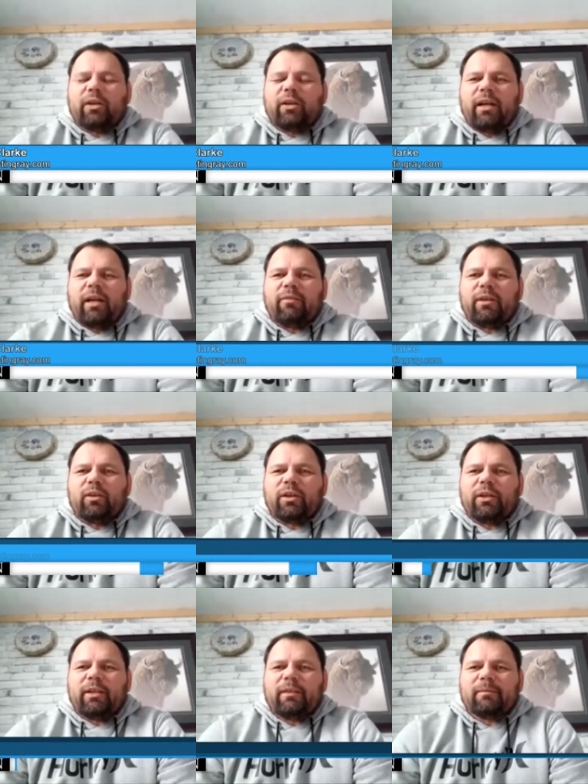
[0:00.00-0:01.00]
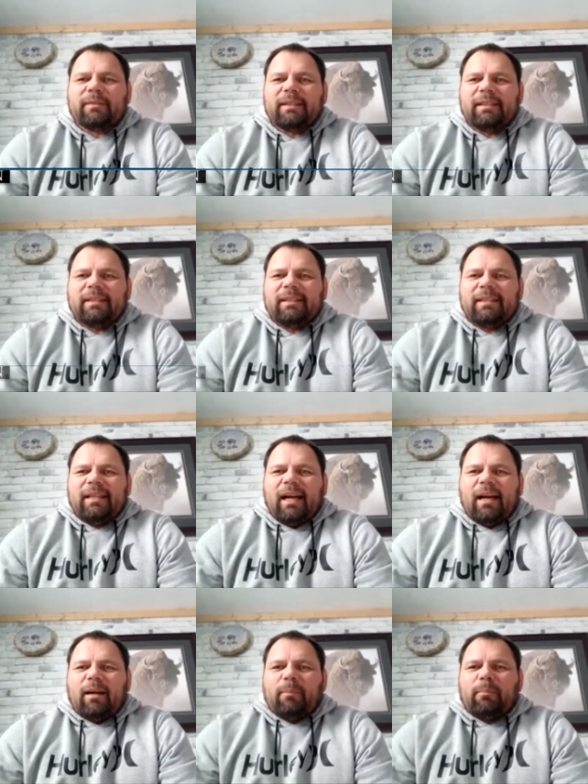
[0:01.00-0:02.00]
I feel good.
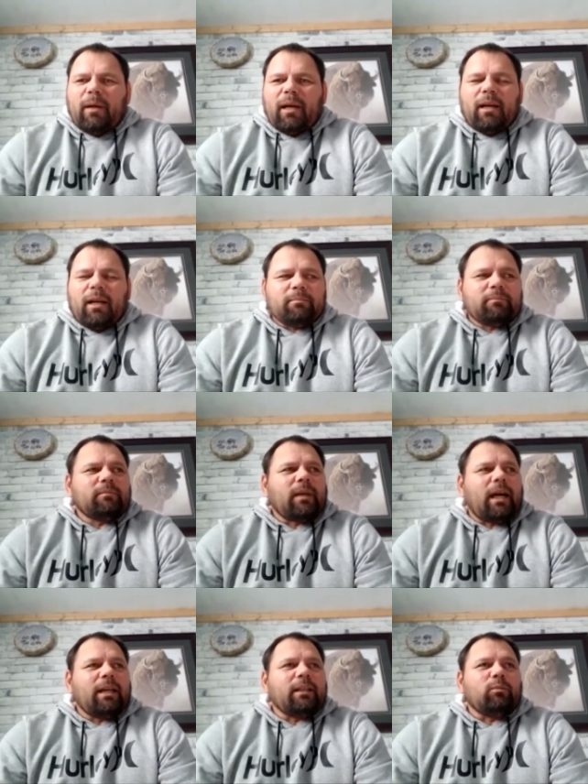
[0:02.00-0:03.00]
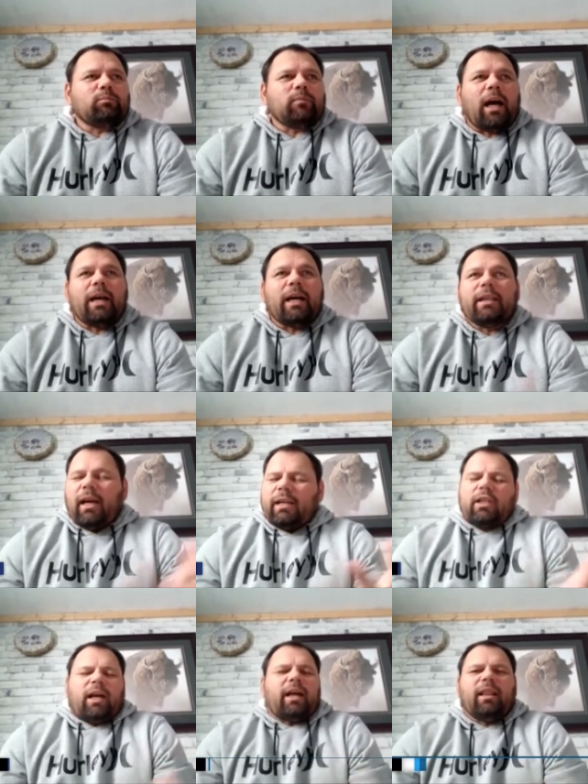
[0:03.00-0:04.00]
I'm, uh, I don't know. I, I,
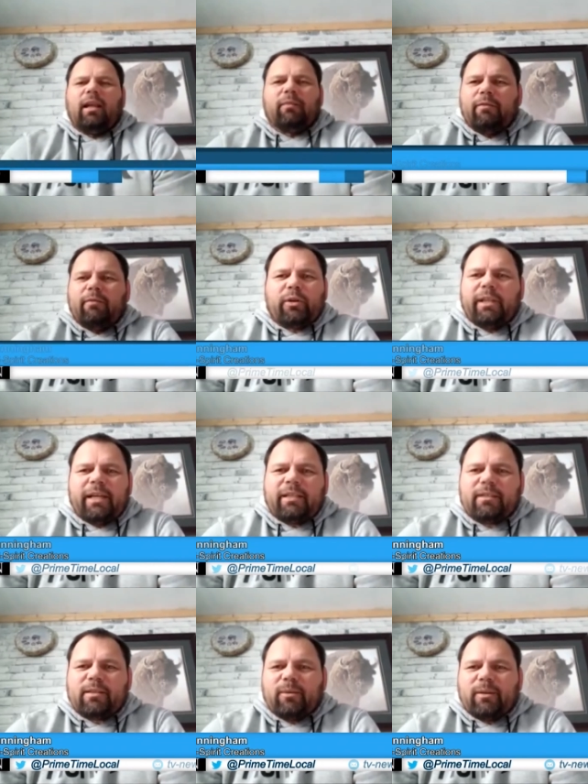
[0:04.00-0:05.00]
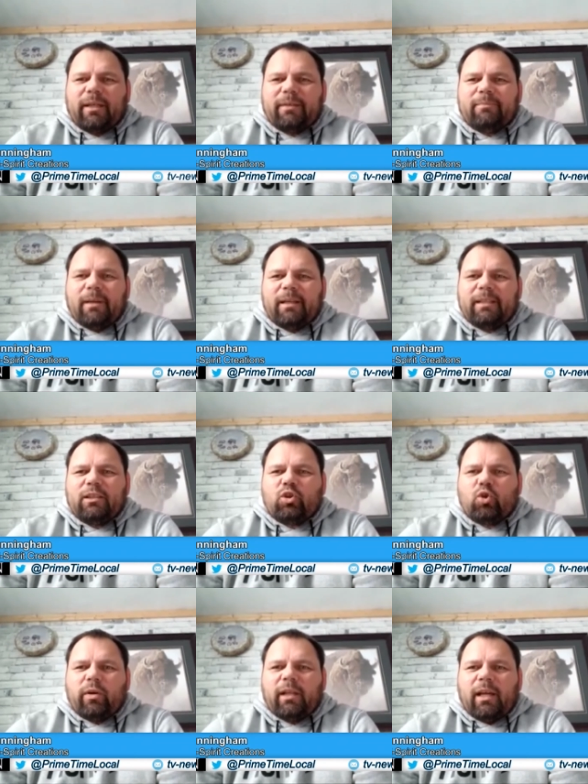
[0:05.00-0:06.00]
I love every day, so I, I
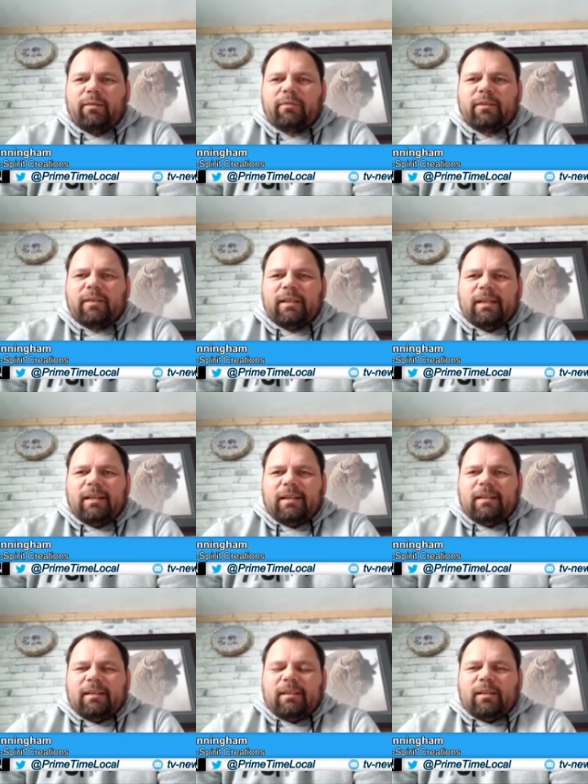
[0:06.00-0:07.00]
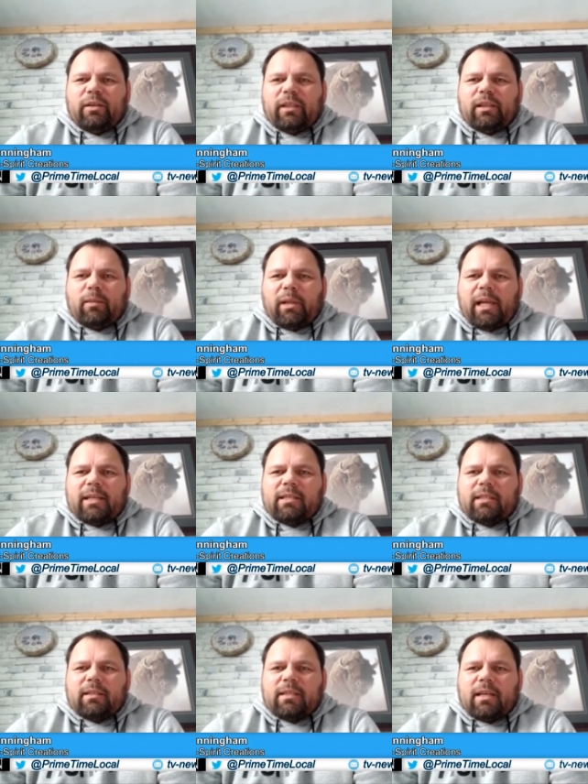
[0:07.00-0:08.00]
enjoy life. Look at the
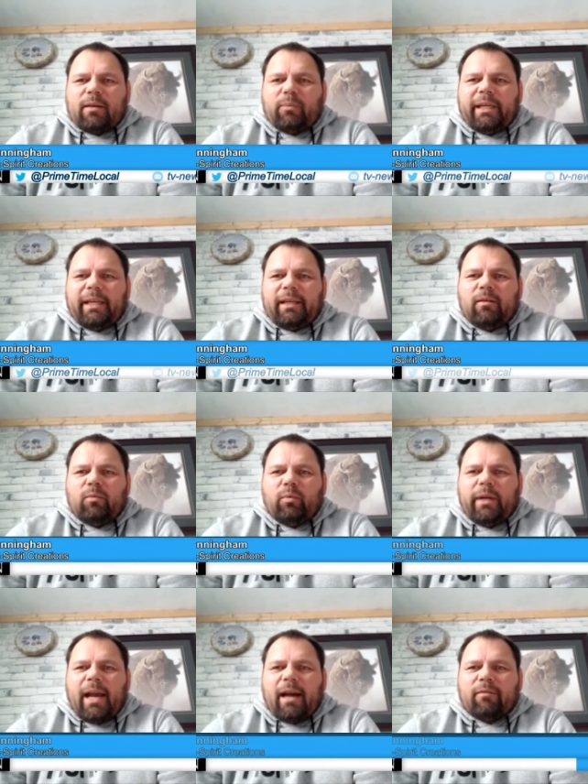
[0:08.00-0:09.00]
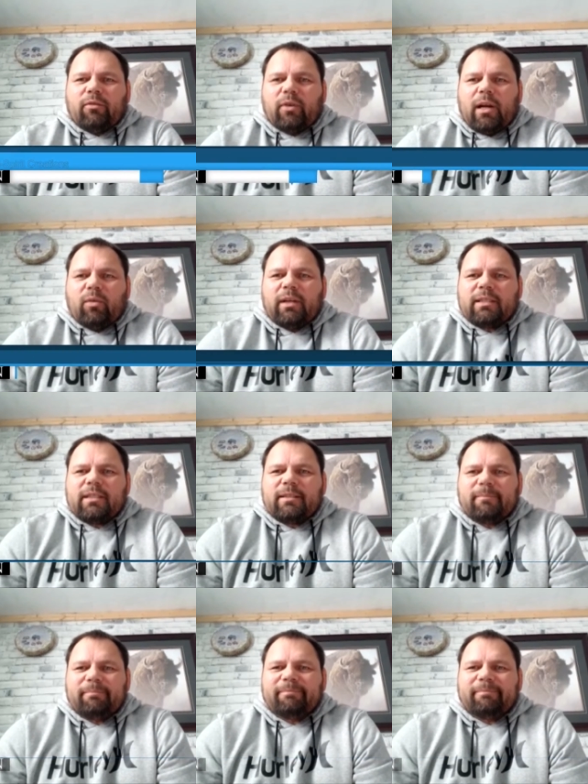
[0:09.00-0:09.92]
blessings that we, we have around us.